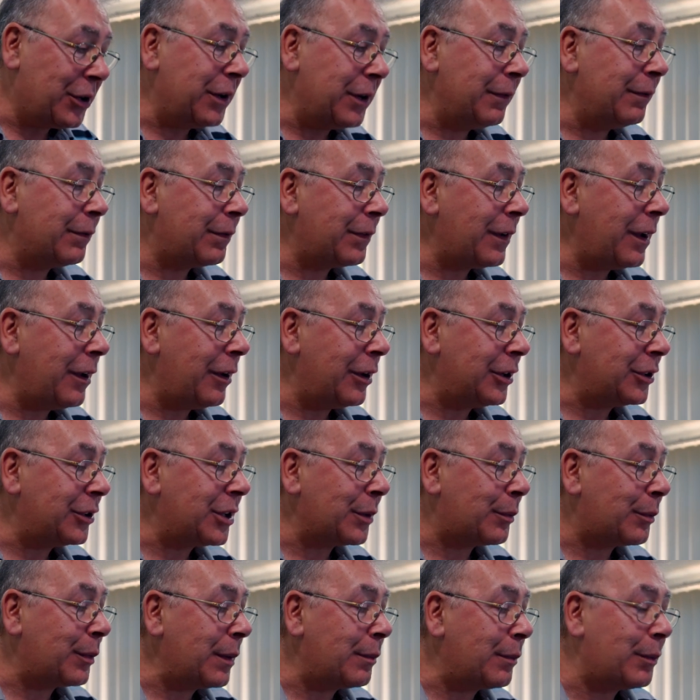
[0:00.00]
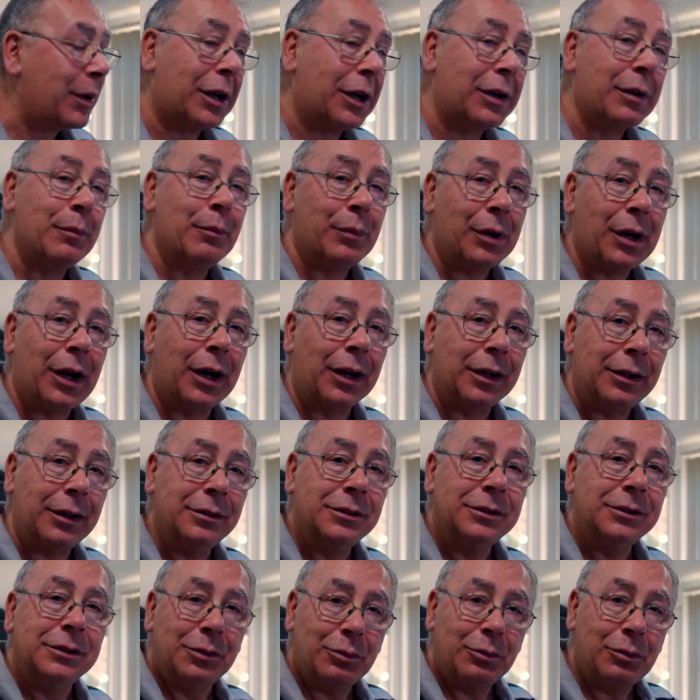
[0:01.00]
in theory, just be plug and play.
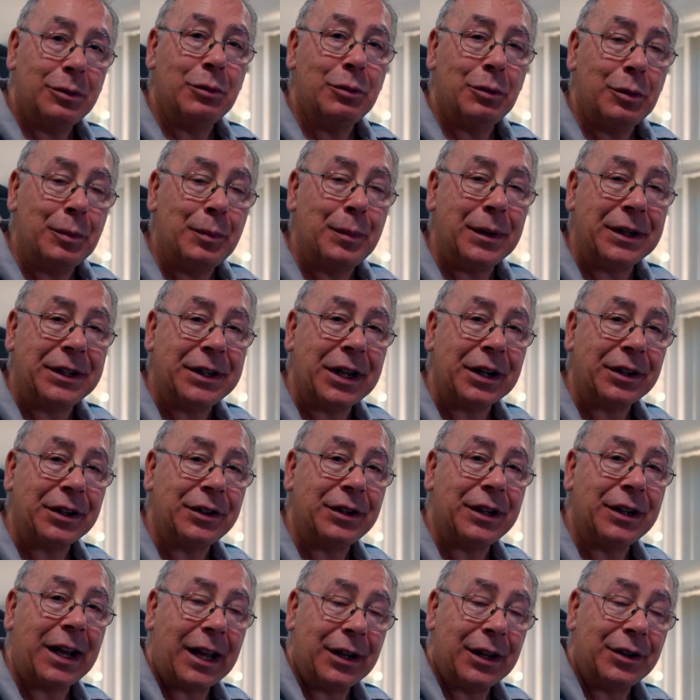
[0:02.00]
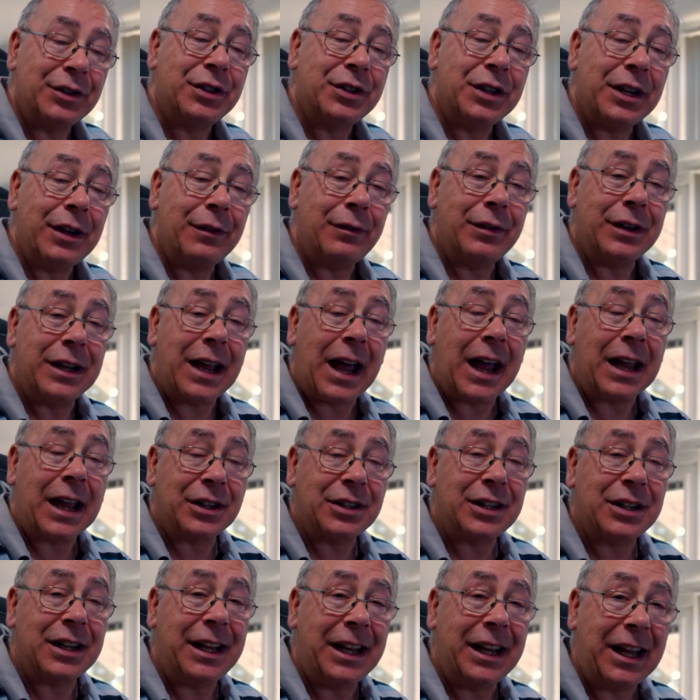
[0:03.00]
We will be testing that and see if it
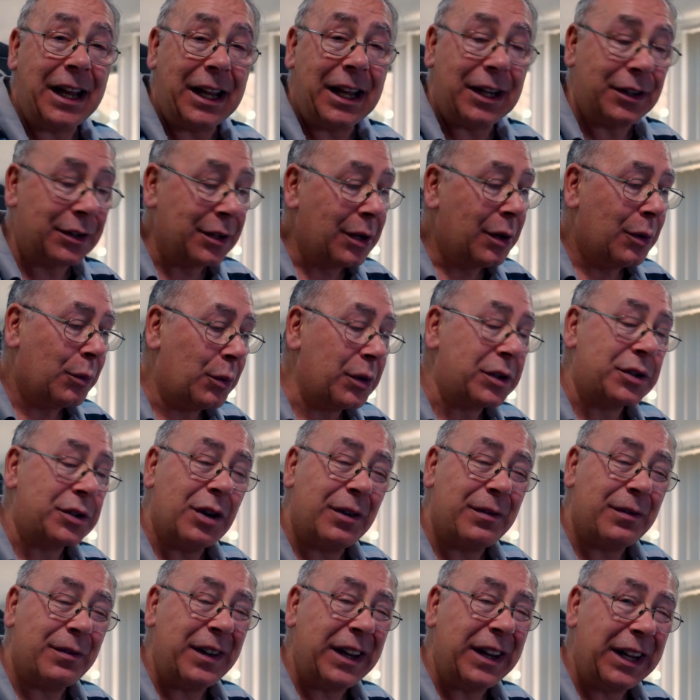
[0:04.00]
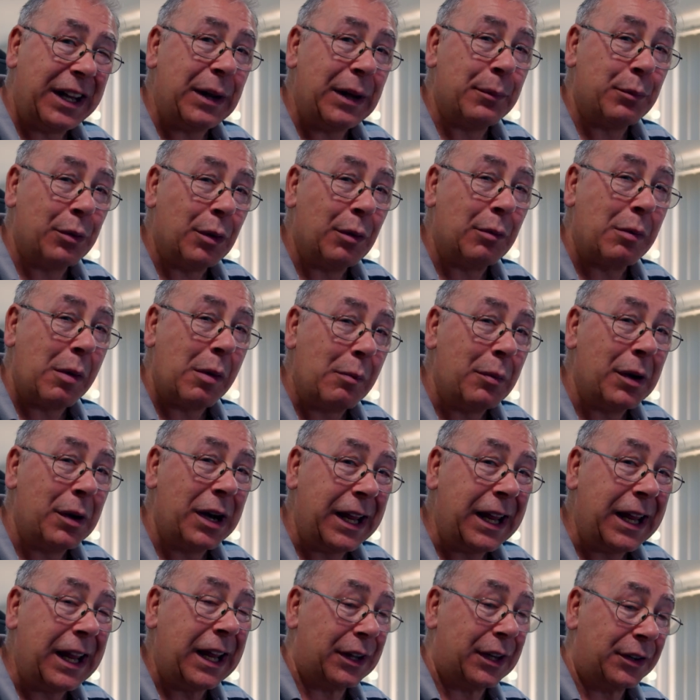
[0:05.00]
actually is, which I think it
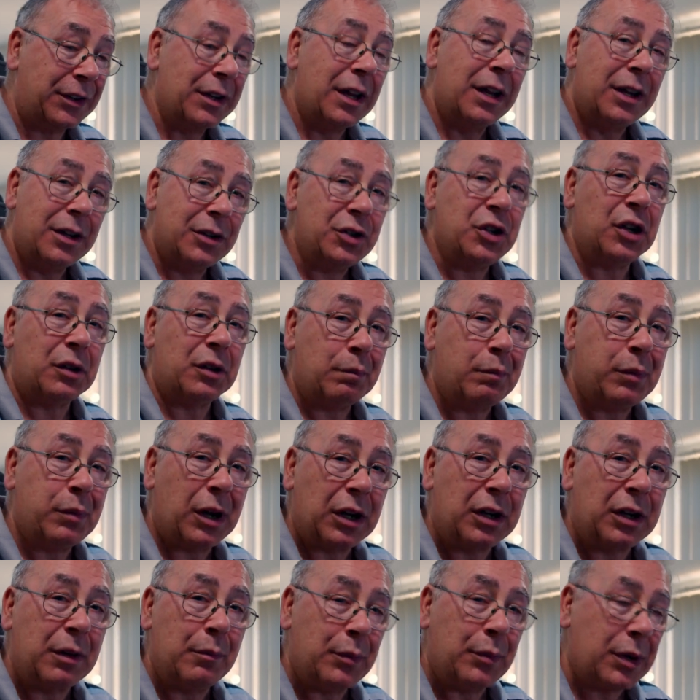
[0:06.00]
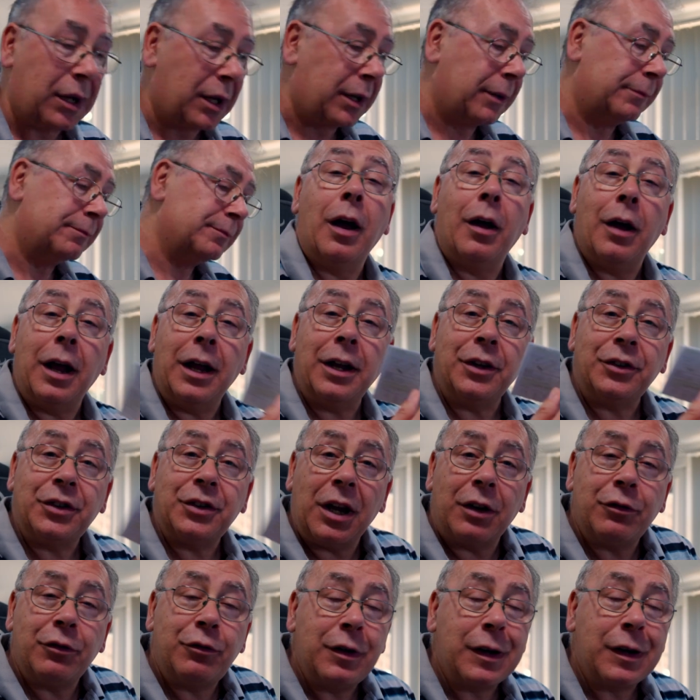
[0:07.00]
probably is, just plug and play. It
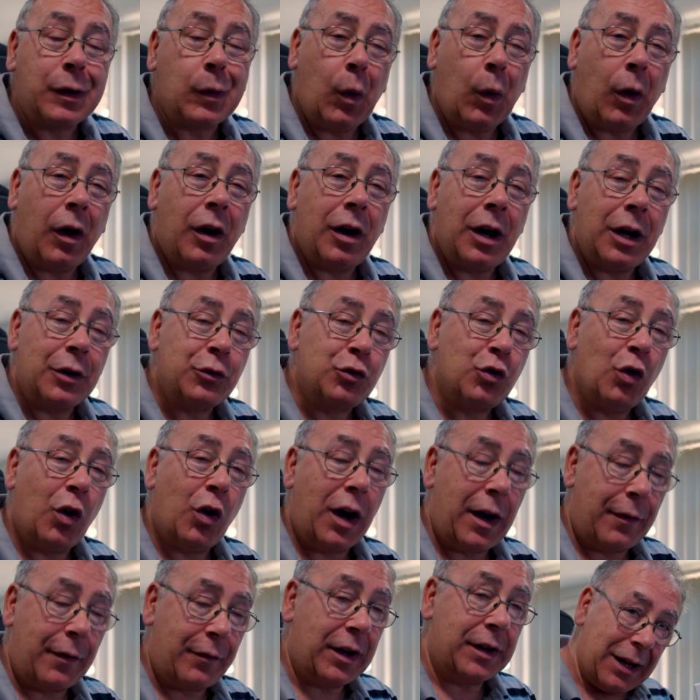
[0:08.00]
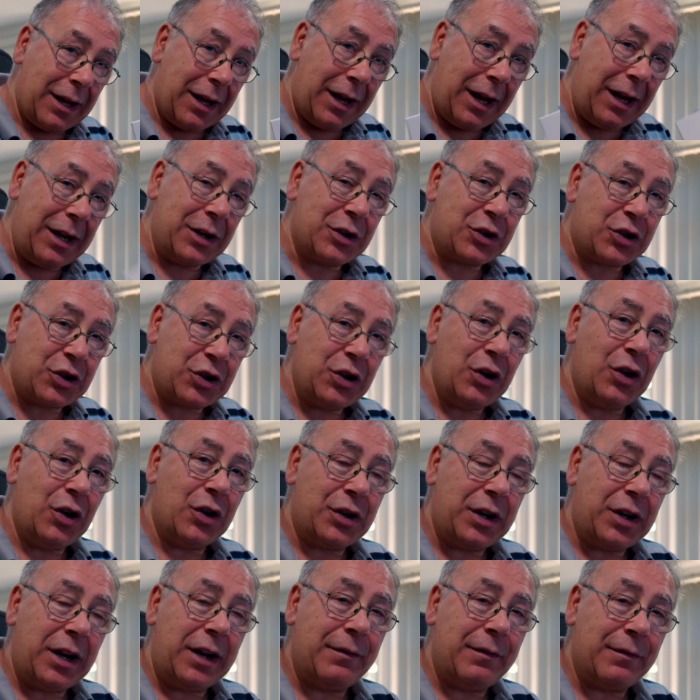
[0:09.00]
does require a driver. It
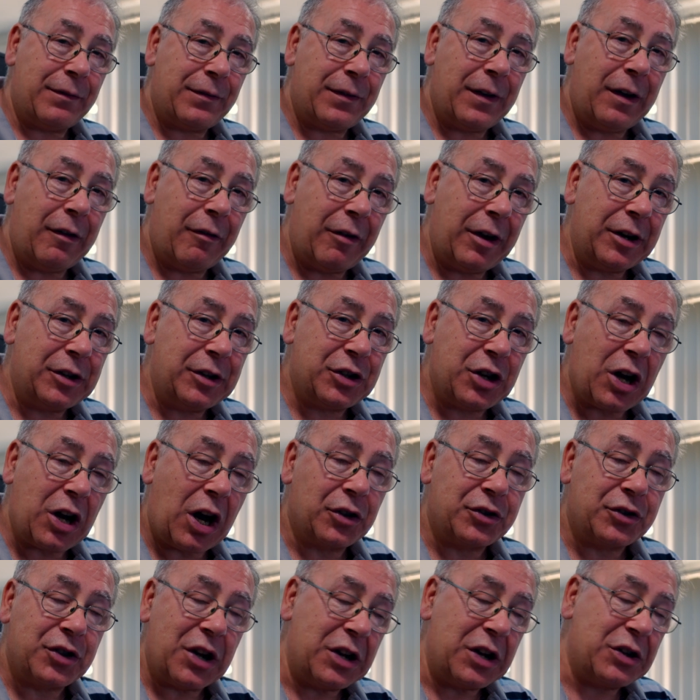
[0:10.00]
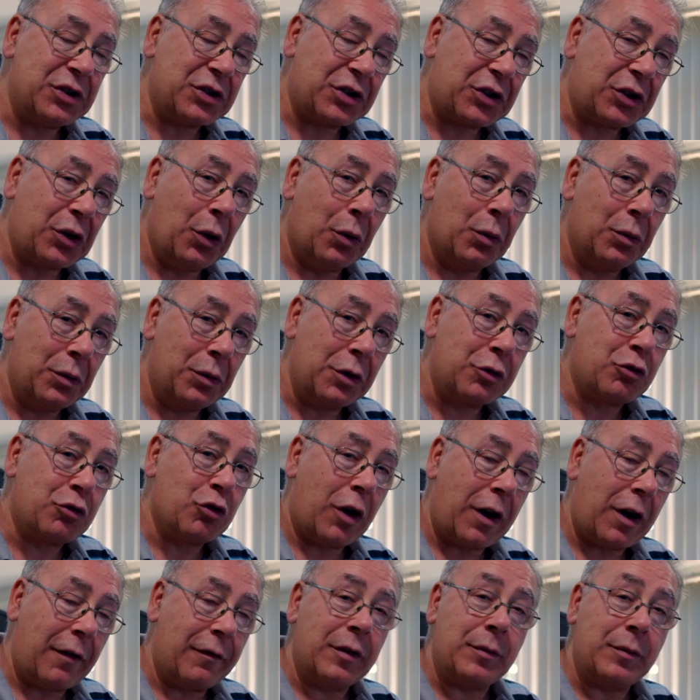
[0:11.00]
should, in theory, just install the
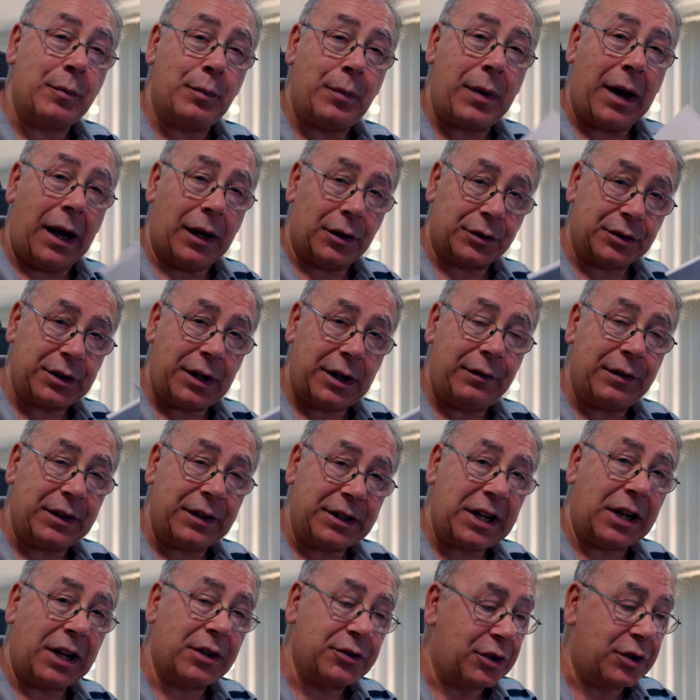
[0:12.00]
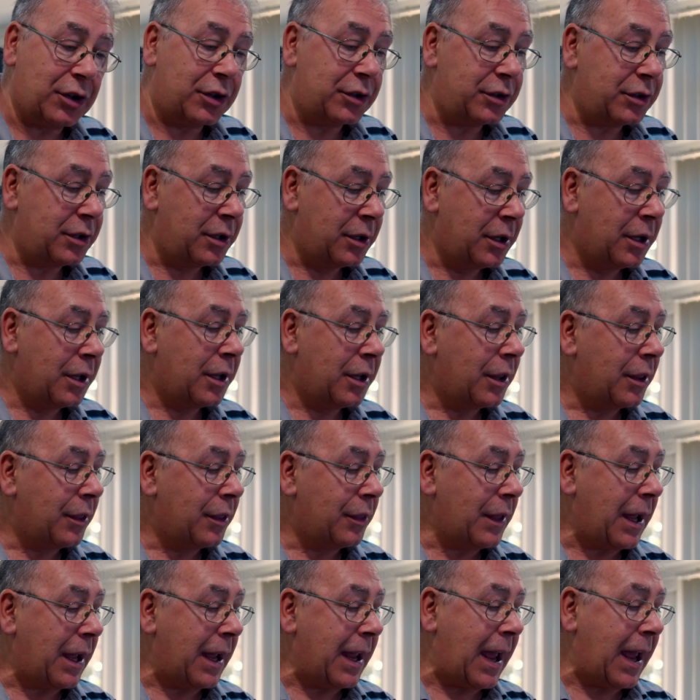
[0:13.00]
drivers, but if it doesn't,
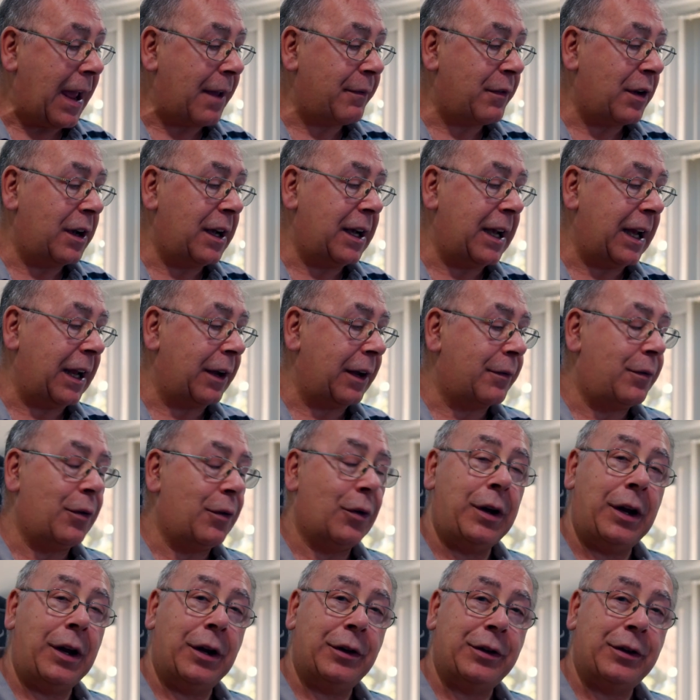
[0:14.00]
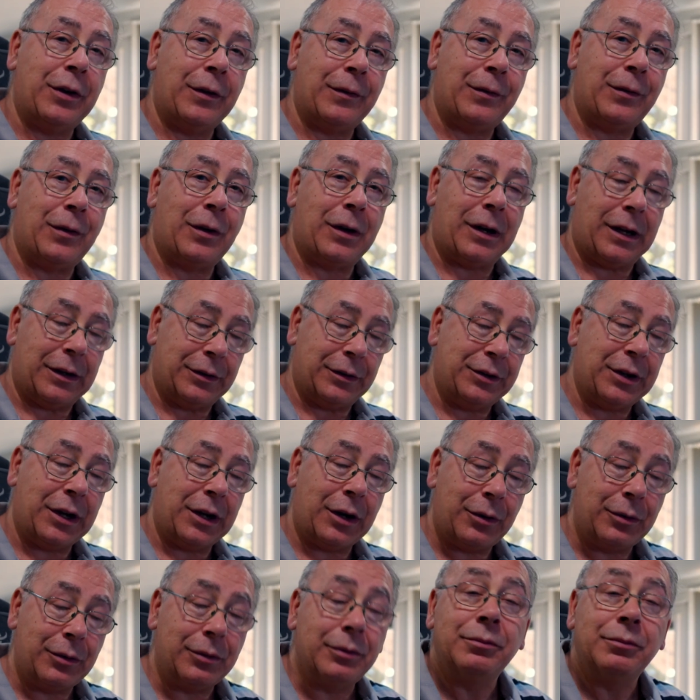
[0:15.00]
they have a link for you to follow,
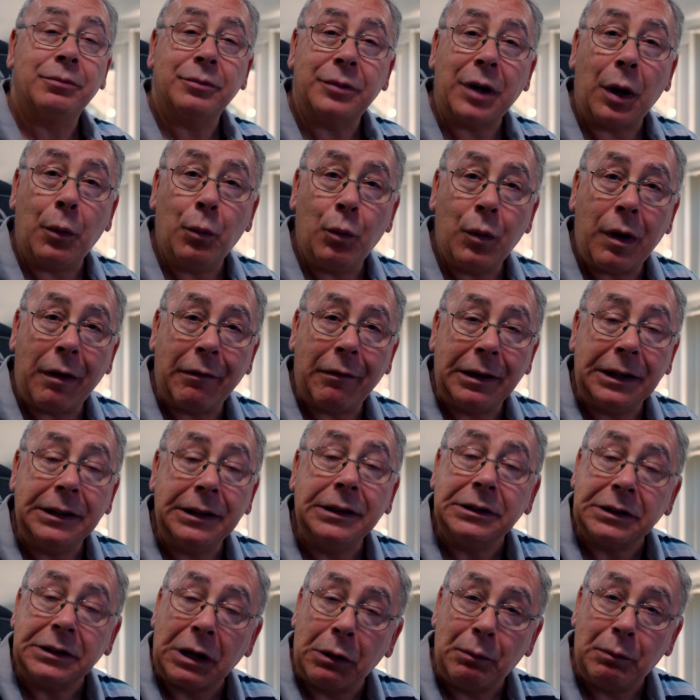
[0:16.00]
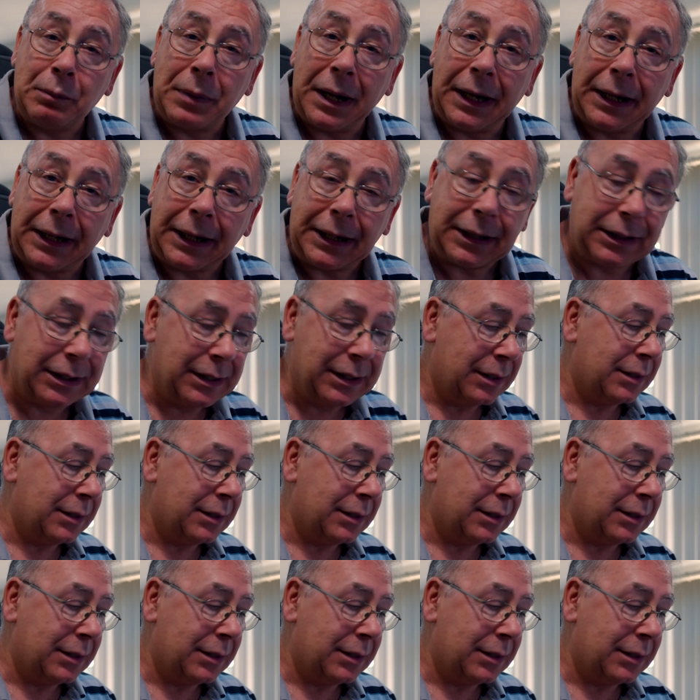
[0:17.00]
so don't worry, don't panic.